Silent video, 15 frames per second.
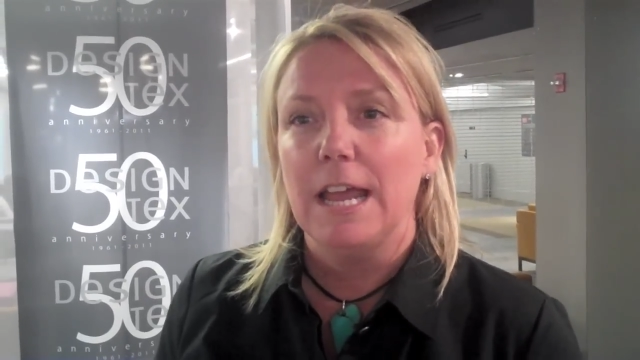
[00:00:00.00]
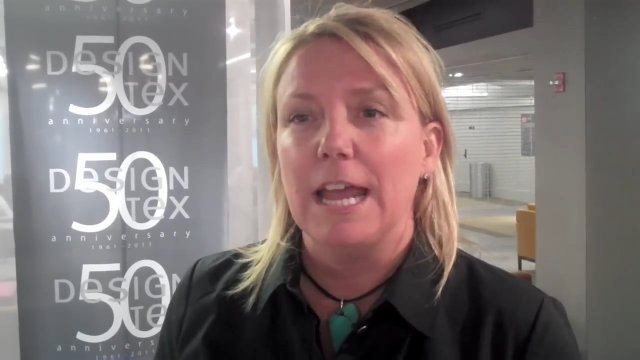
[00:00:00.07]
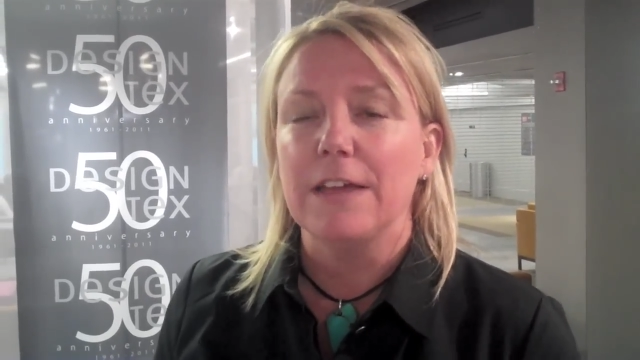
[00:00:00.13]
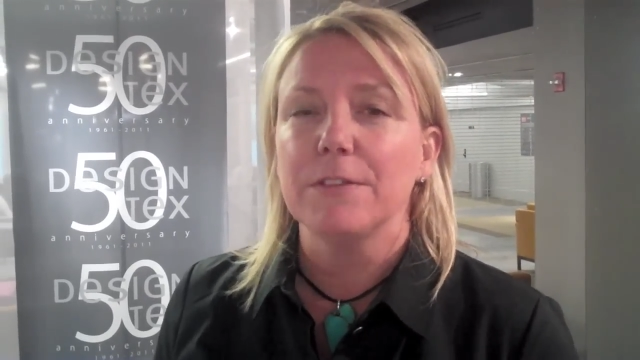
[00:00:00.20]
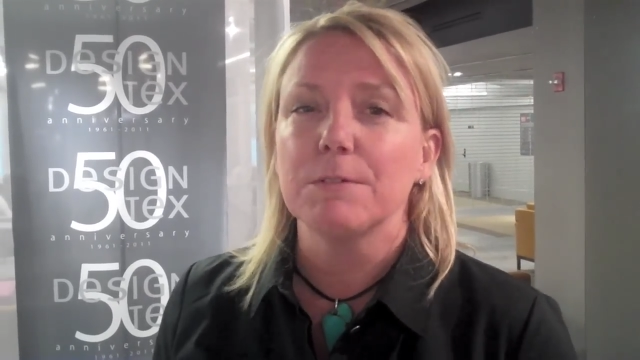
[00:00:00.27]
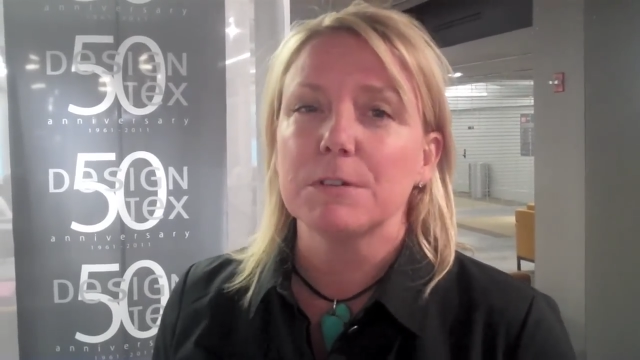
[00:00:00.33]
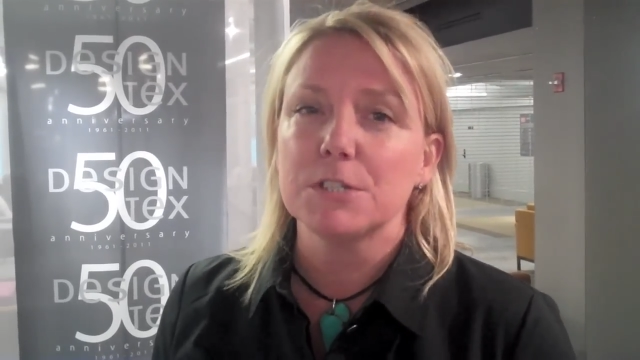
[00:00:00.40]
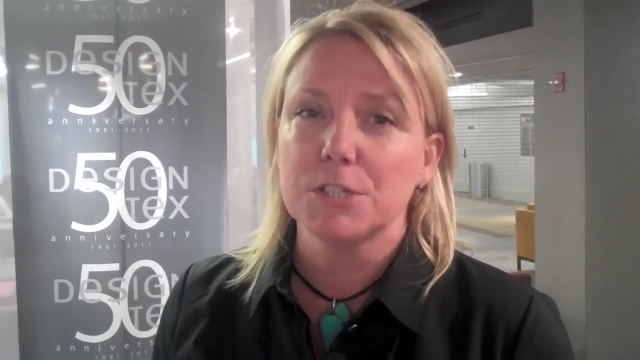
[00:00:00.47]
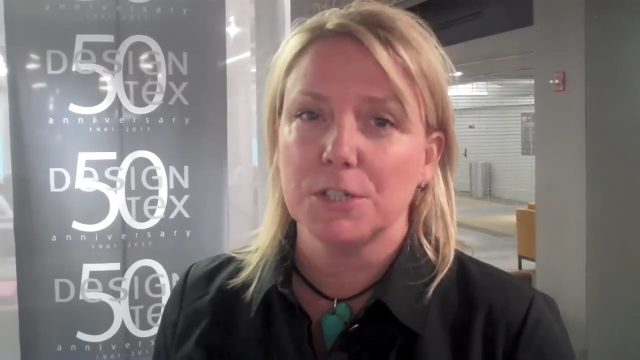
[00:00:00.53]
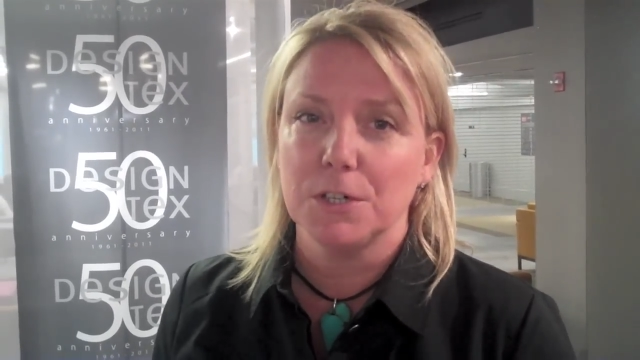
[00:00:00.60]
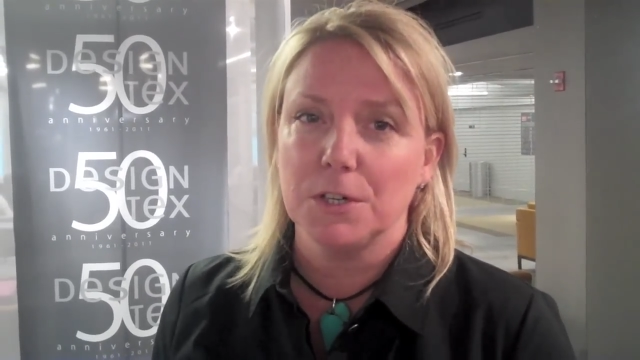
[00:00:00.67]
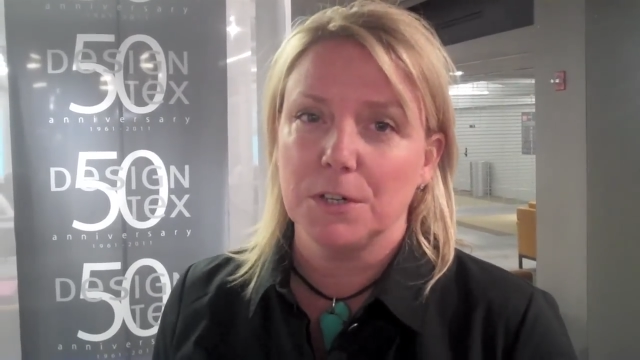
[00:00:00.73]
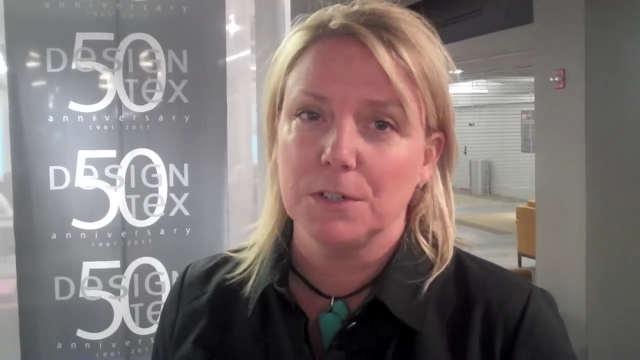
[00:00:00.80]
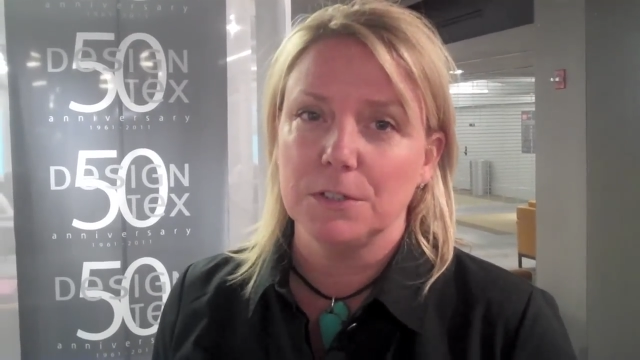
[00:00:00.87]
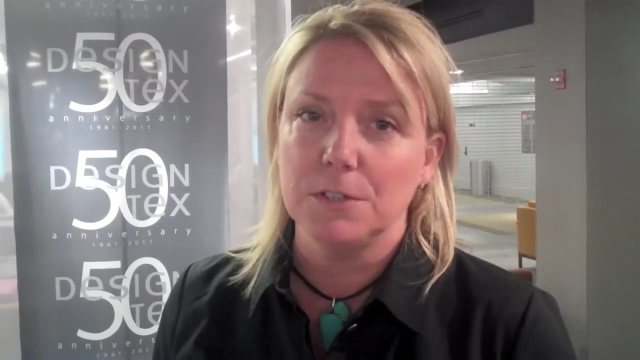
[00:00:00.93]
and the
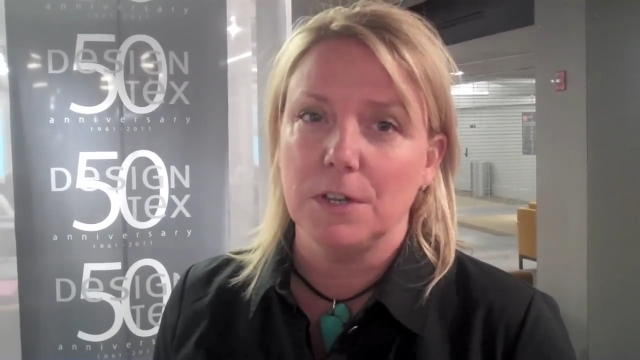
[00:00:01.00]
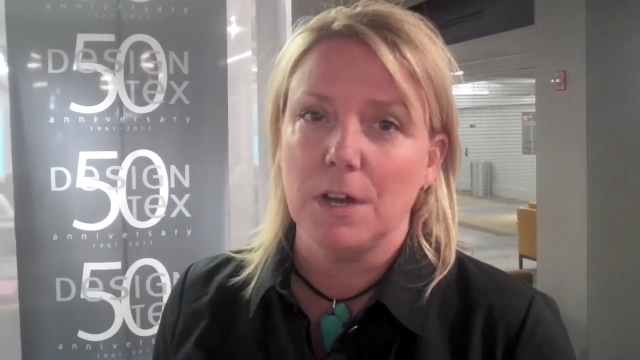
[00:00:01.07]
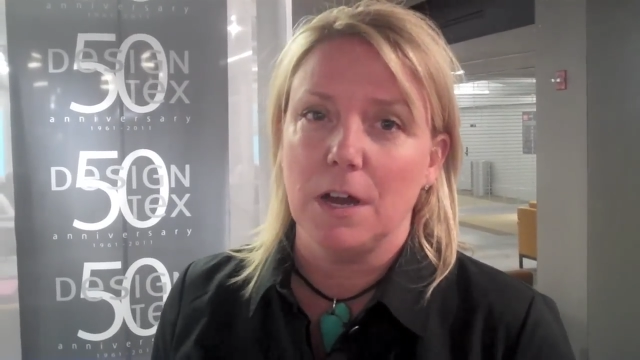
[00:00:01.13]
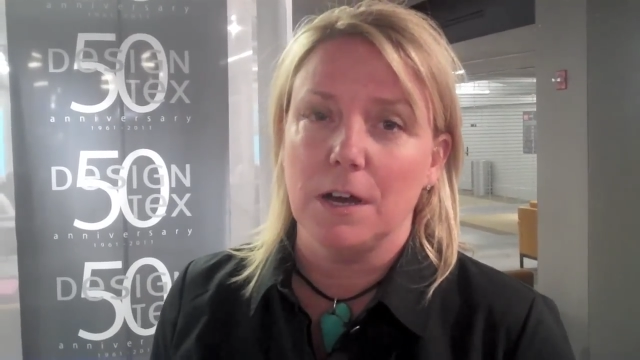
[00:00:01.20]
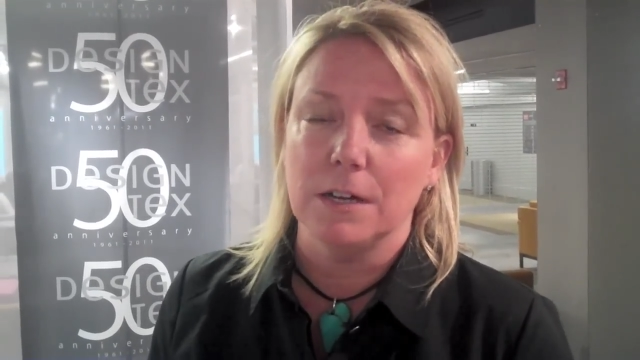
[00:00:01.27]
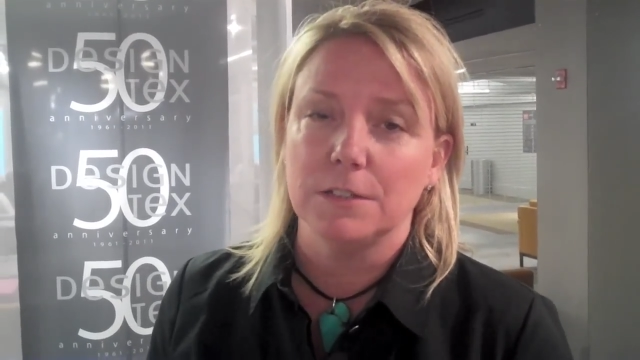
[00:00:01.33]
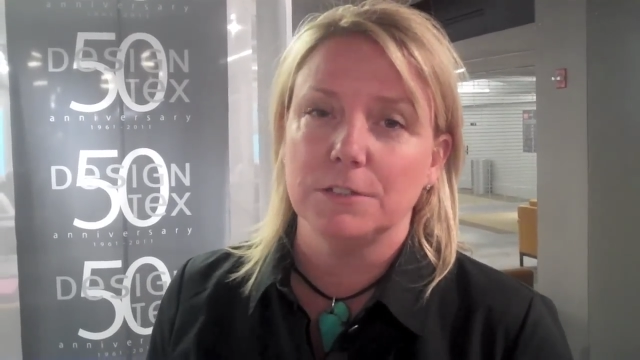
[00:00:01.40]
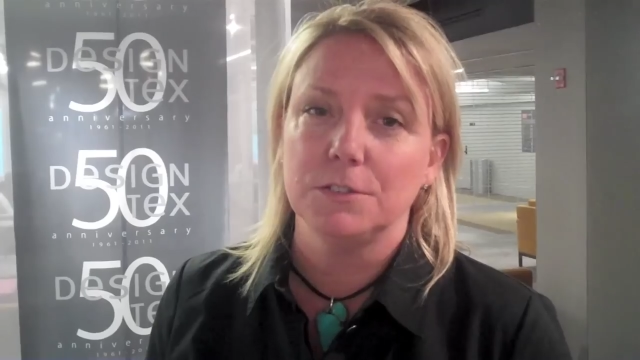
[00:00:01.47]
return uh,